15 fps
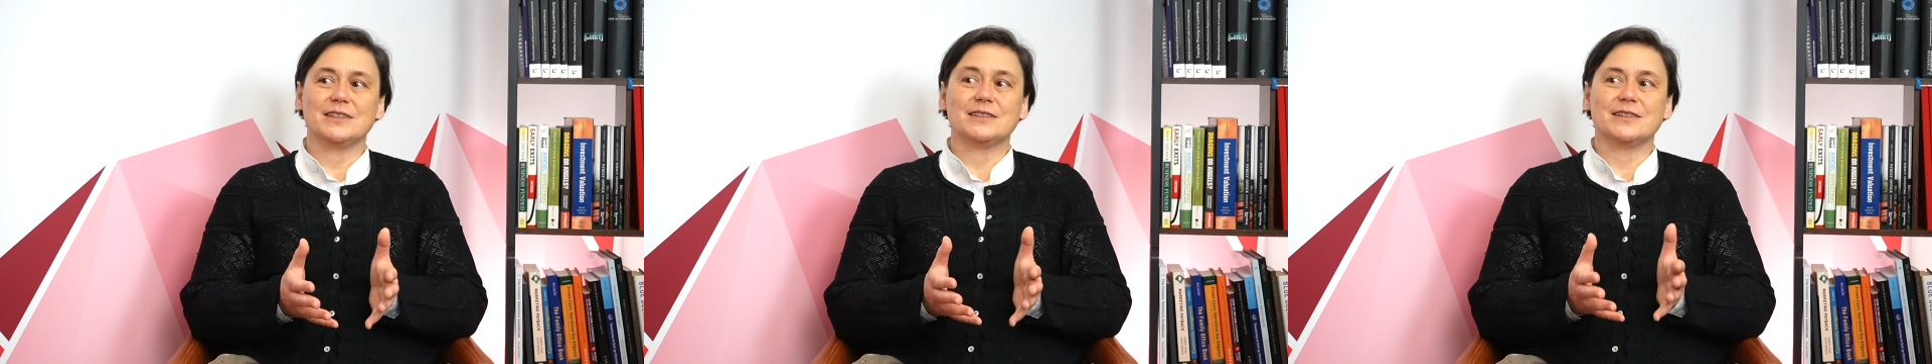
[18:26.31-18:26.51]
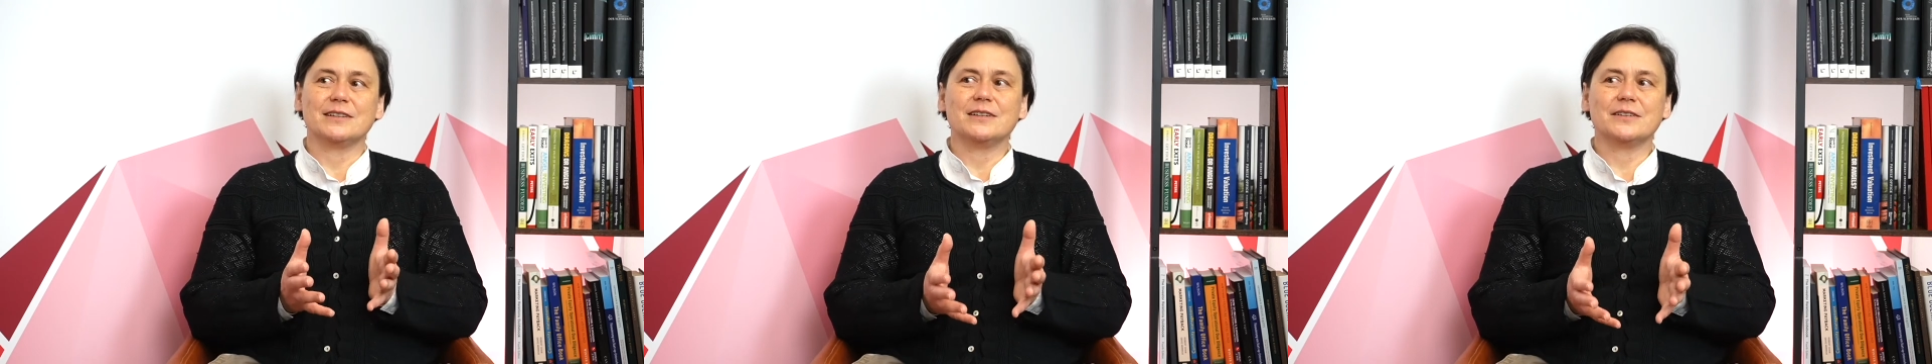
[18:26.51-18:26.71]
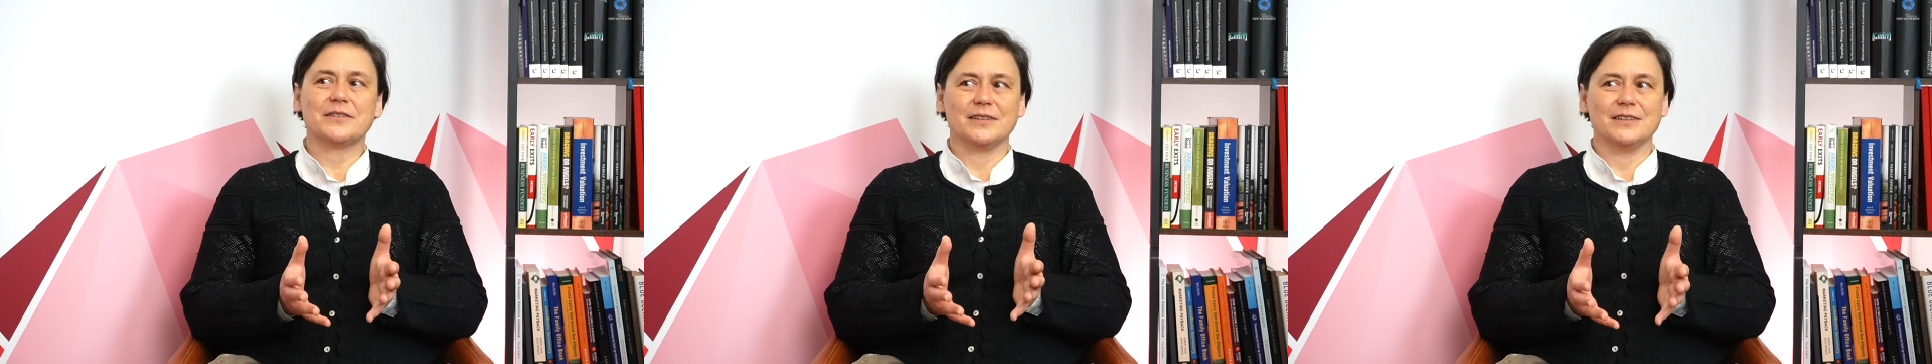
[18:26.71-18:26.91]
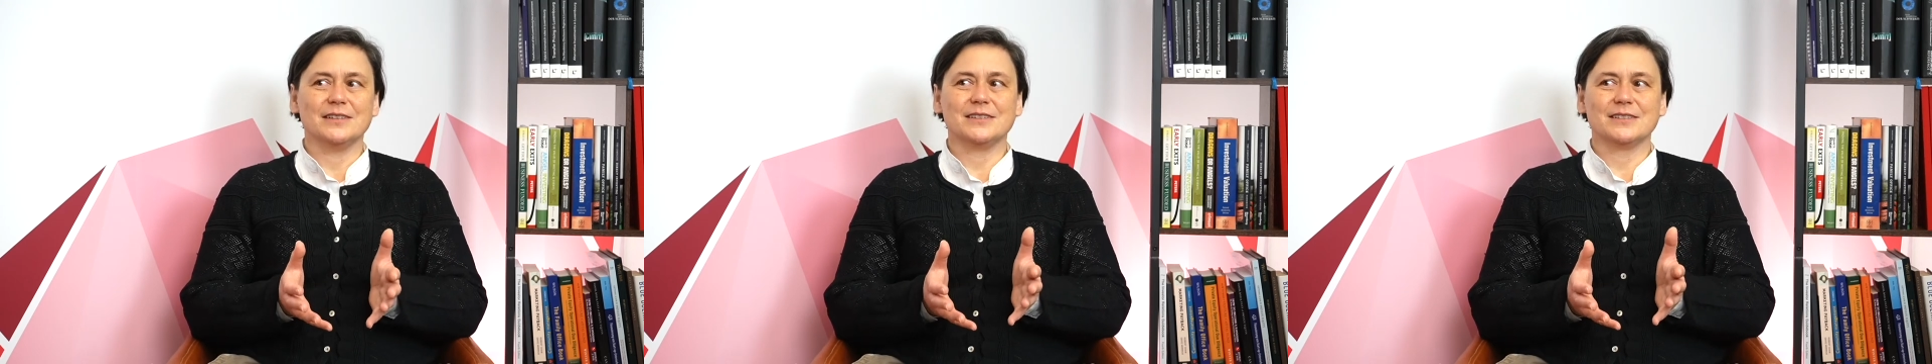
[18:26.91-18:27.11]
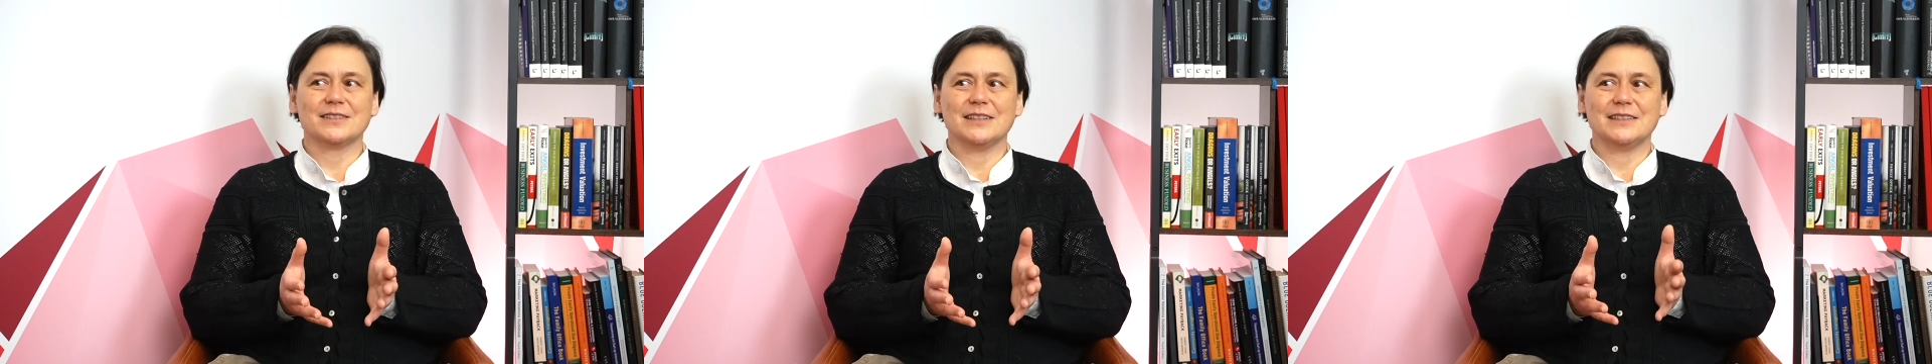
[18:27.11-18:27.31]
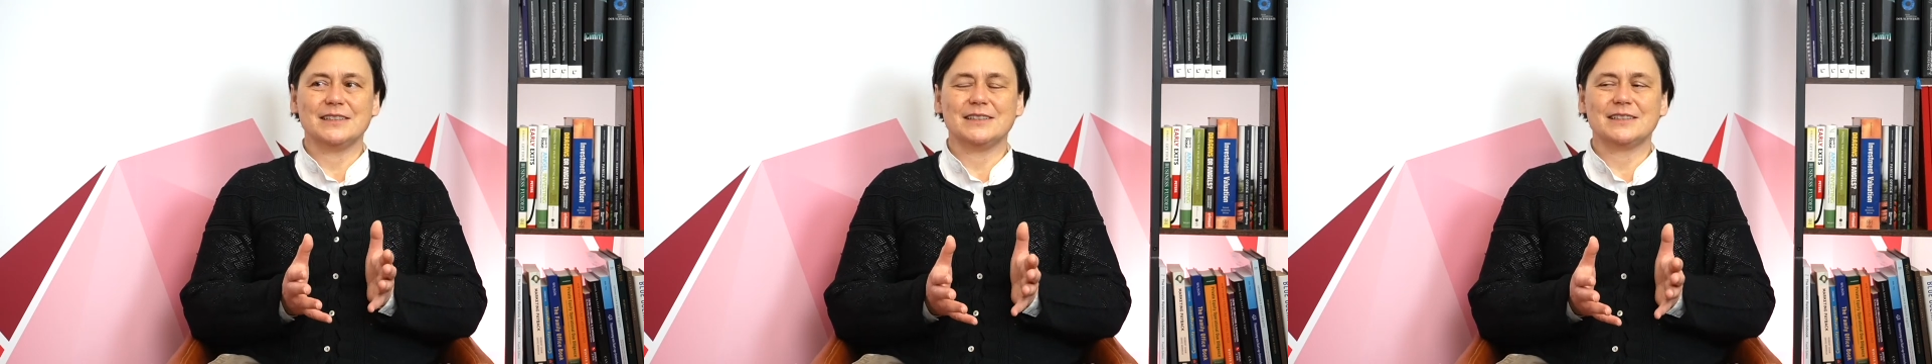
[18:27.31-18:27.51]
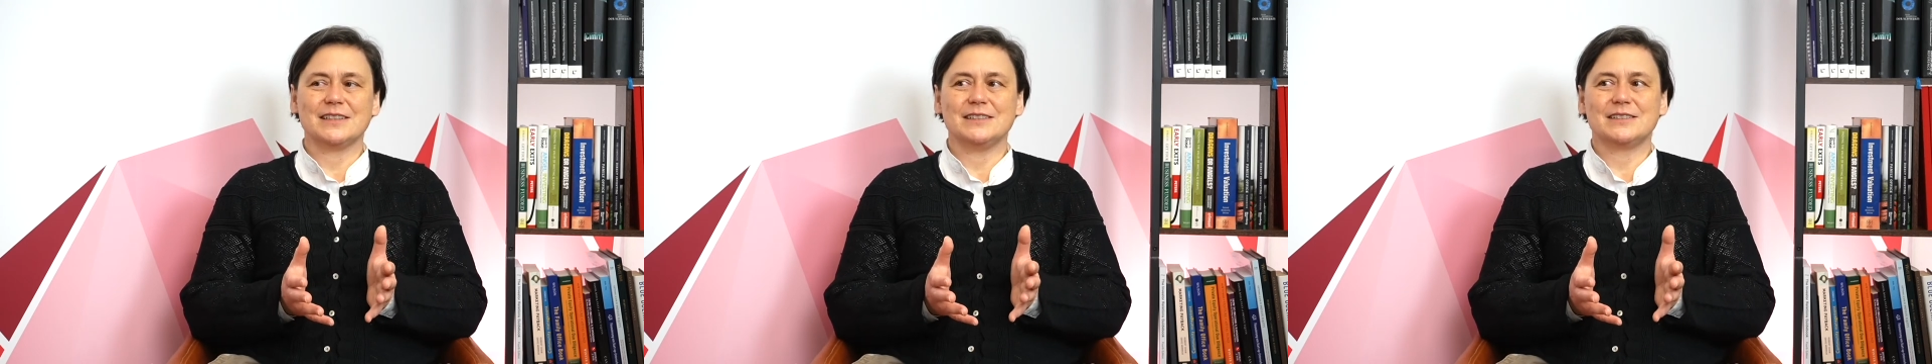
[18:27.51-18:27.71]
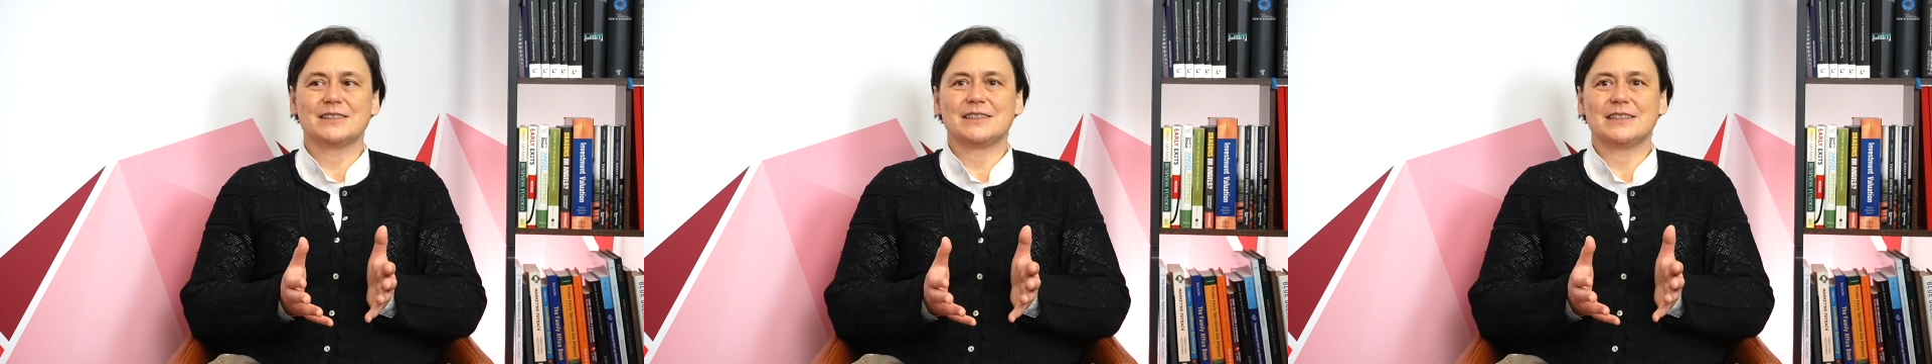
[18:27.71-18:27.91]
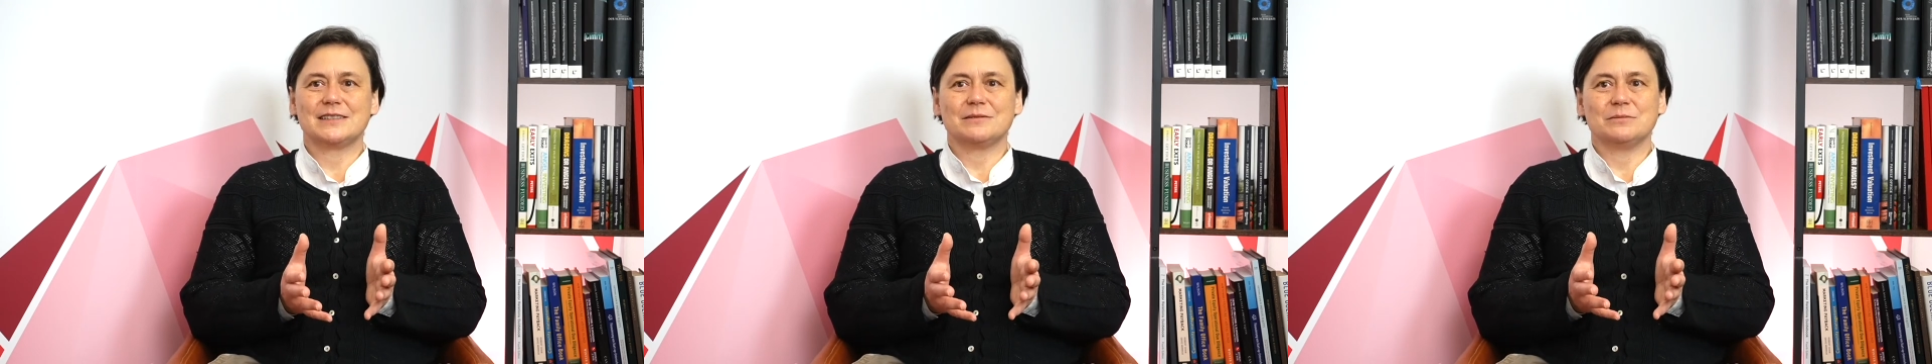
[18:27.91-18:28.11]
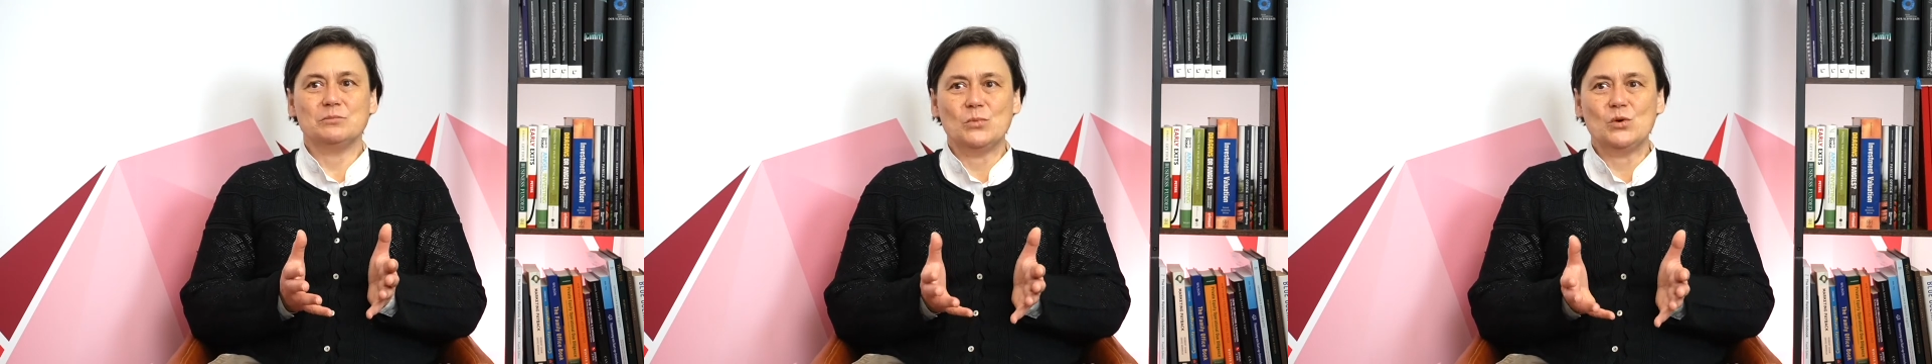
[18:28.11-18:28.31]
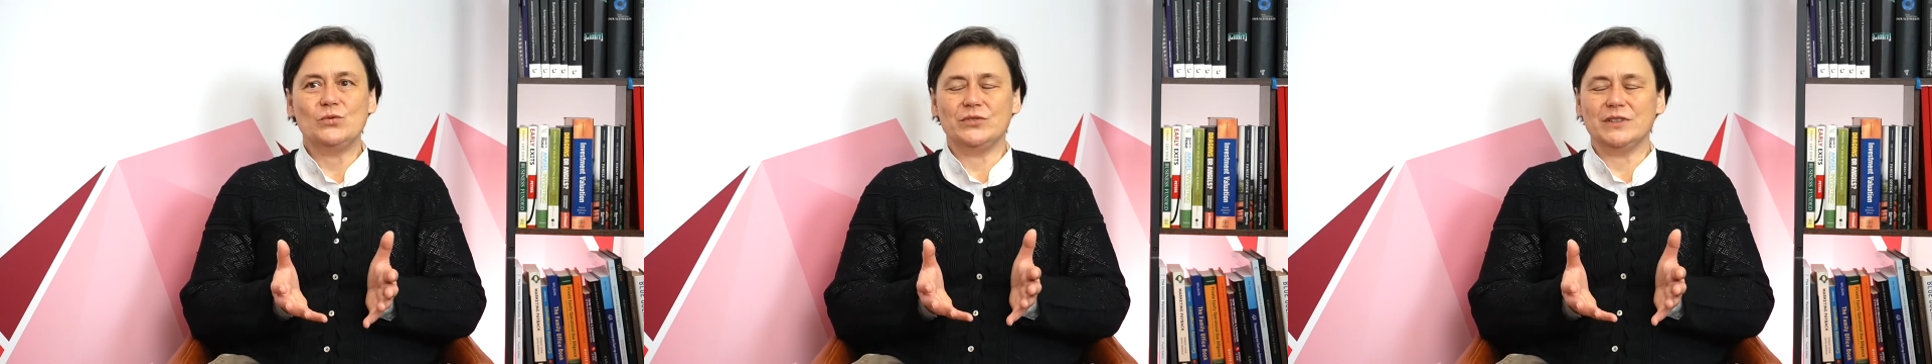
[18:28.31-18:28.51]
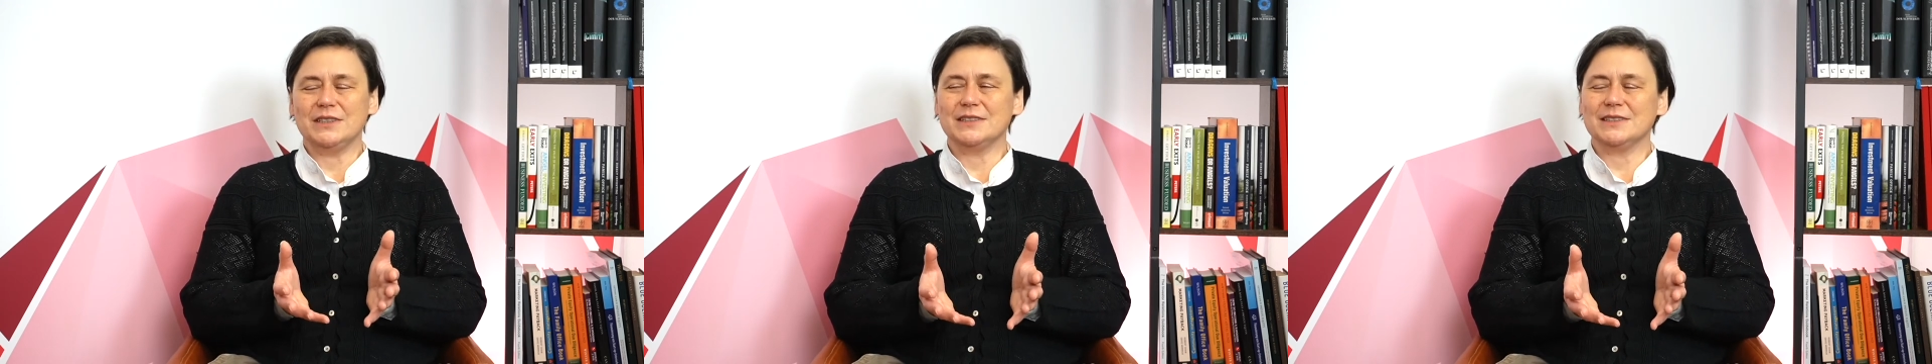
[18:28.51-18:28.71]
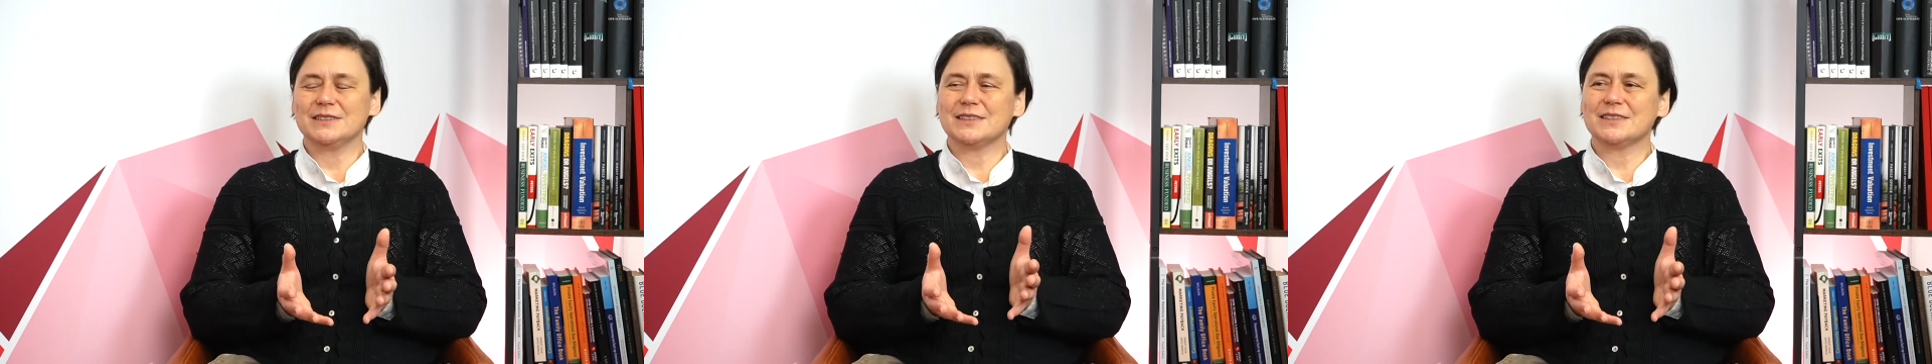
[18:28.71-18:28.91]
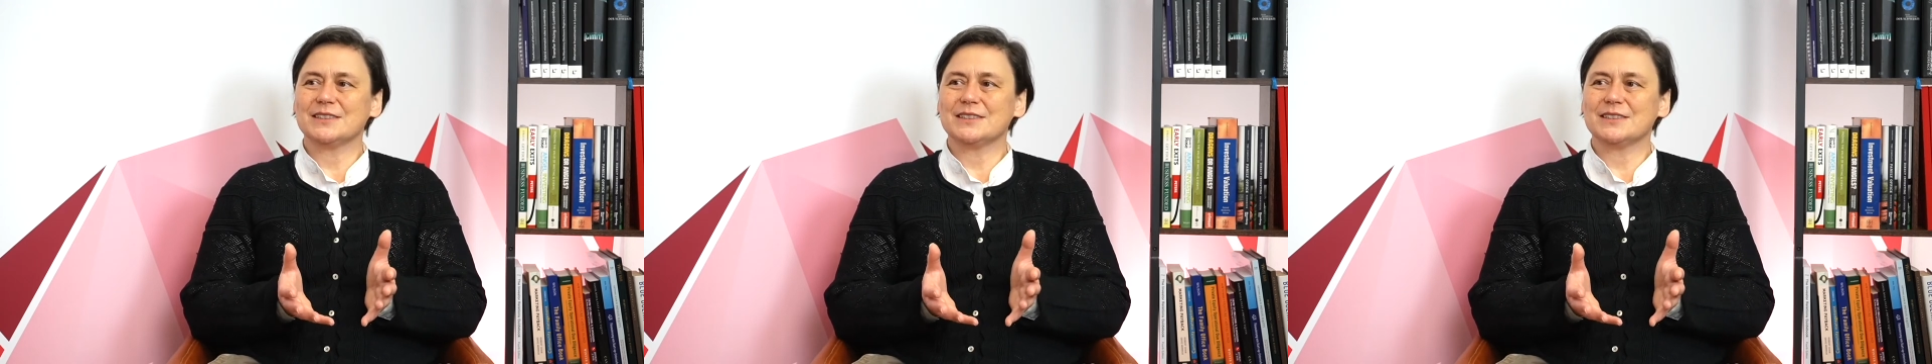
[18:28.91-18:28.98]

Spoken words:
that there are things and it's moving.